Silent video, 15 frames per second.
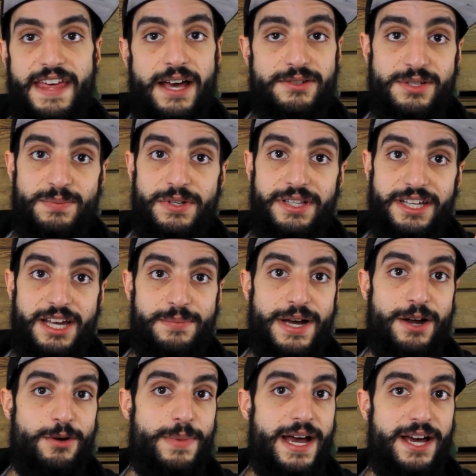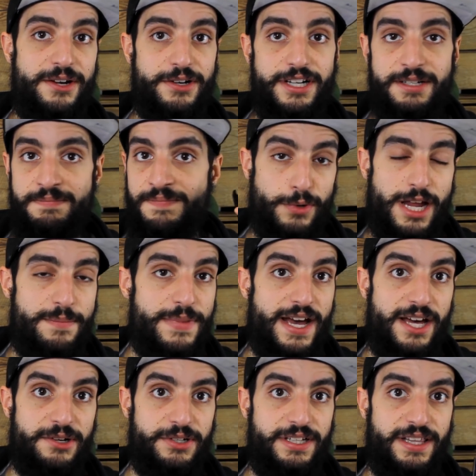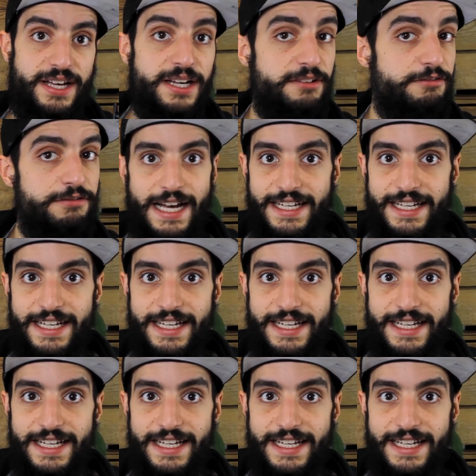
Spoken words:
1000 milliamp hour battery, great battery life.